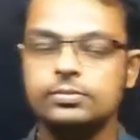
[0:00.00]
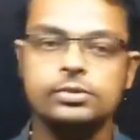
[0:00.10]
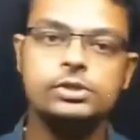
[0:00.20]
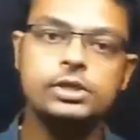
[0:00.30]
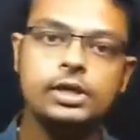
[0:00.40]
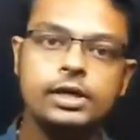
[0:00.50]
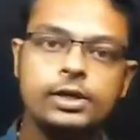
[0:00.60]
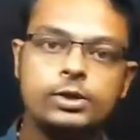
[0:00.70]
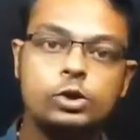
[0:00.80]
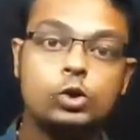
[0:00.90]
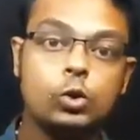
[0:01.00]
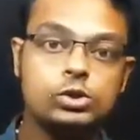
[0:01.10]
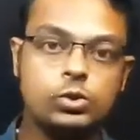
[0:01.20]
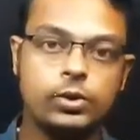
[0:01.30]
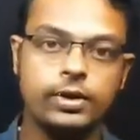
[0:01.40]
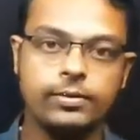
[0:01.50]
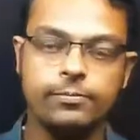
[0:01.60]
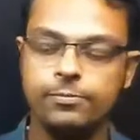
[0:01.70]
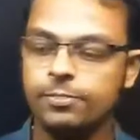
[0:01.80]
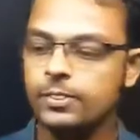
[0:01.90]
G tau square.
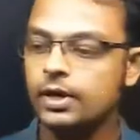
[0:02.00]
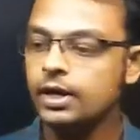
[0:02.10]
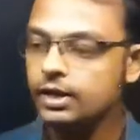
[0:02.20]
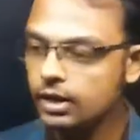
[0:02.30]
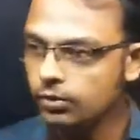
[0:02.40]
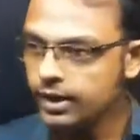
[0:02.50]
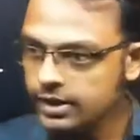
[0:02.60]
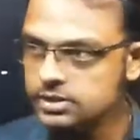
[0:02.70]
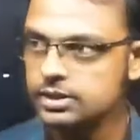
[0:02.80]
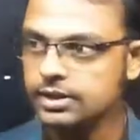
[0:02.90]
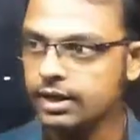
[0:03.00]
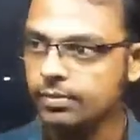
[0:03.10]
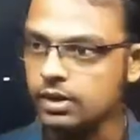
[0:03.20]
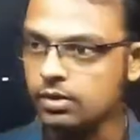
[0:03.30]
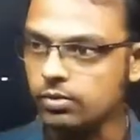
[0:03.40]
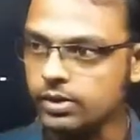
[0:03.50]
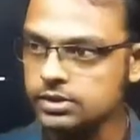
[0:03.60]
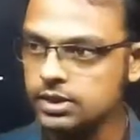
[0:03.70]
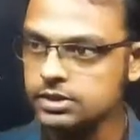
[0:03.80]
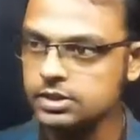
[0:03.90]
Now next time interval, what is the
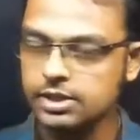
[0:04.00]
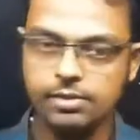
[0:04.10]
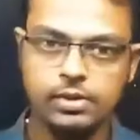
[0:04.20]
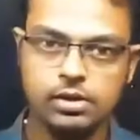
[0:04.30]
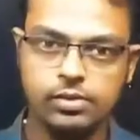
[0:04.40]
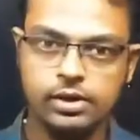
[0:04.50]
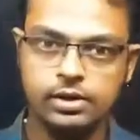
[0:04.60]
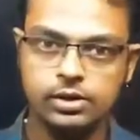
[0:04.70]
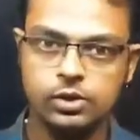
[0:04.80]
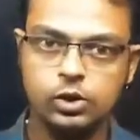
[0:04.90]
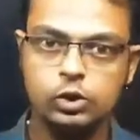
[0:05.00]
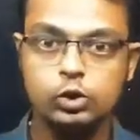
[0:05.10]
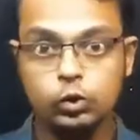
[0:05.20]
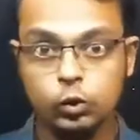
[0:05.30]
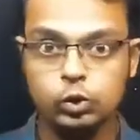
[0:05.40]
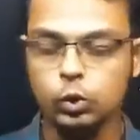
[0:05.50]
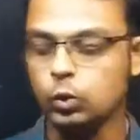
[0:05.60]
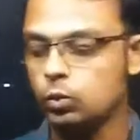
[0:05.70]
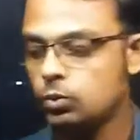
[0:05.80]
next time interval here? 2 tau.